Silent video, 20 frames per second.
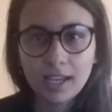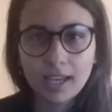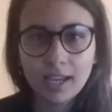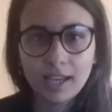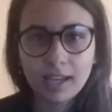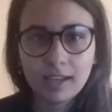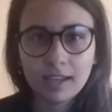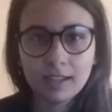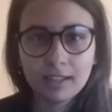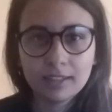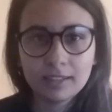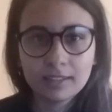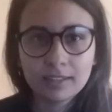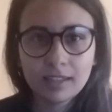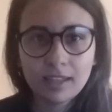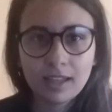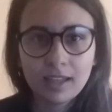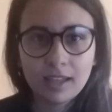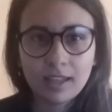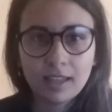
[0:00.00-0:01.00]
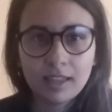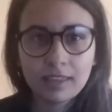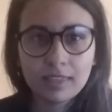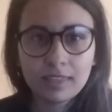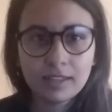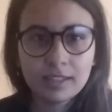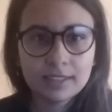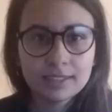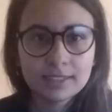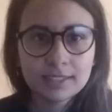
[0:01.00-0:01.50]
and
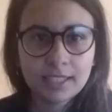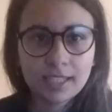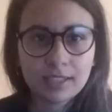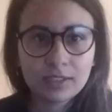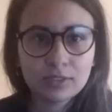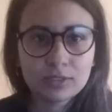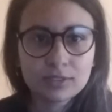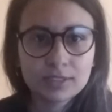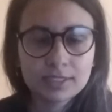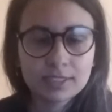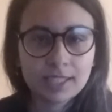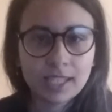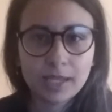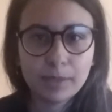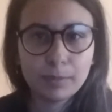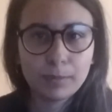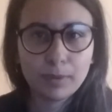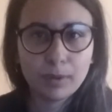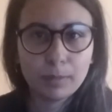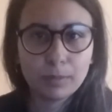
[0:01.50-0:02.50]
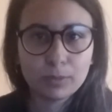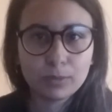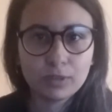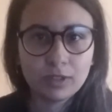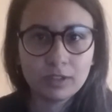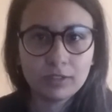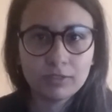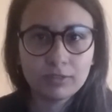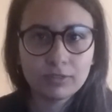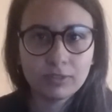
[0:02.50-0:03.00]
things can stay
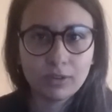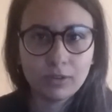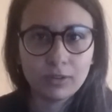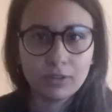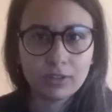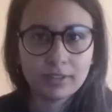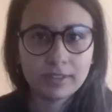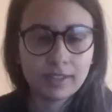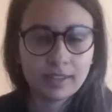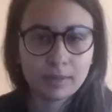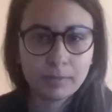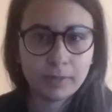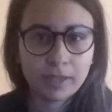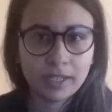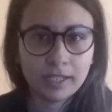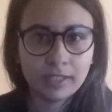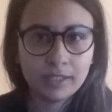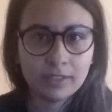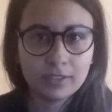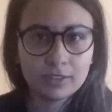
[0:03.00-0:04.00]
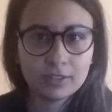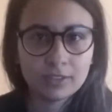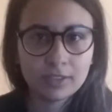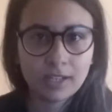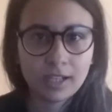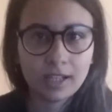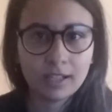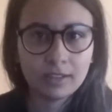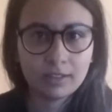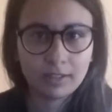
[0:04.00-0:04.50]
popular for that many years
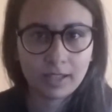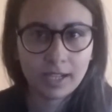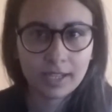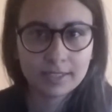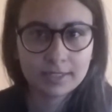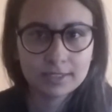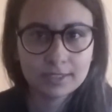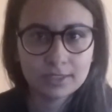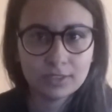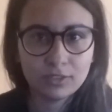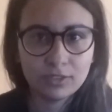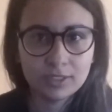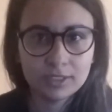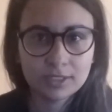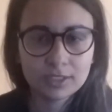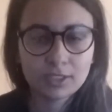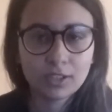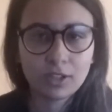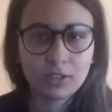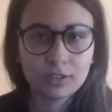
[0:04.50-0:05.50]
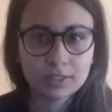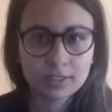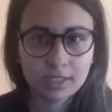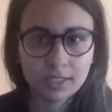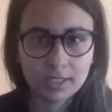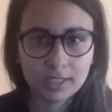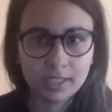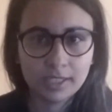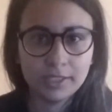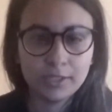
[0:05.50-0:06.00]
unless there is
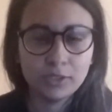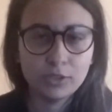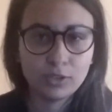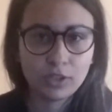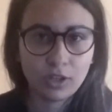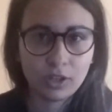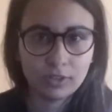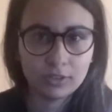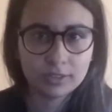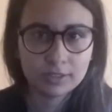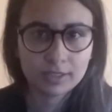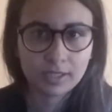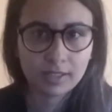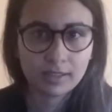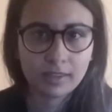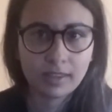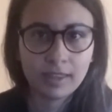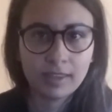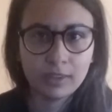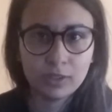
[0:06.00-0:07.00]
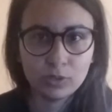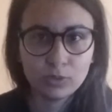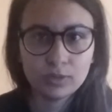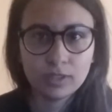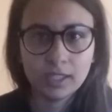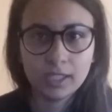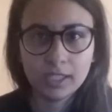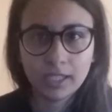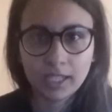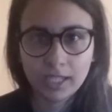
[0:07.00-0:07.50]
constantly new content and new
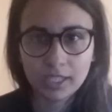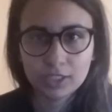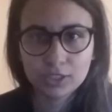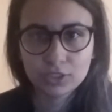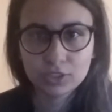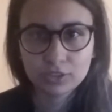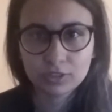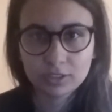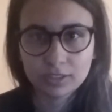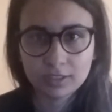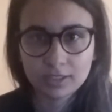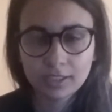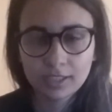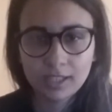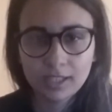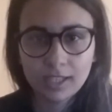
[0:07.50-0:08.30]
dedication